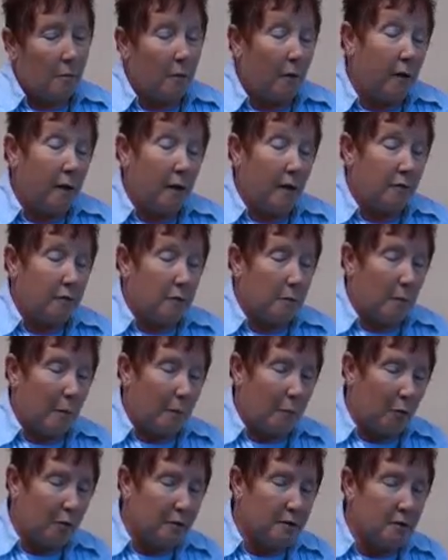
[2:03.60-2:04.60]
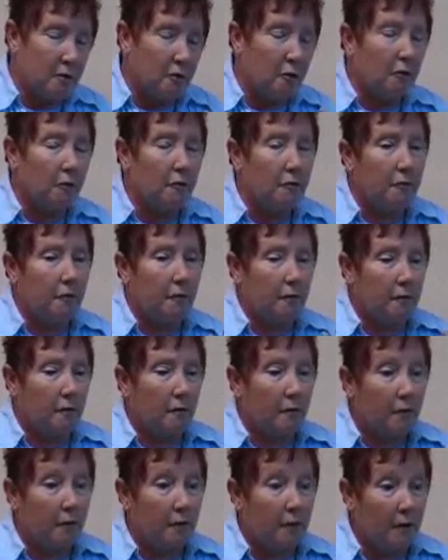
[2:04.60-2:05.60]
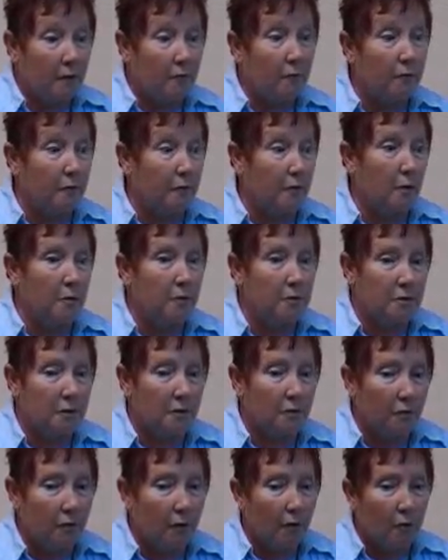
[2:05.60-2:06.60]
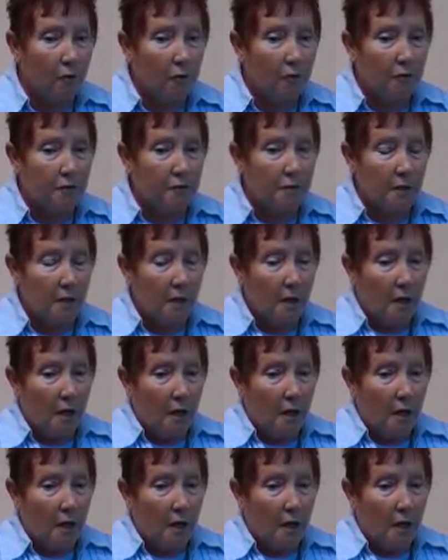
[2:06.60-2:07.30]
am I going to have to have my breast off? Are the lymph nodes involved?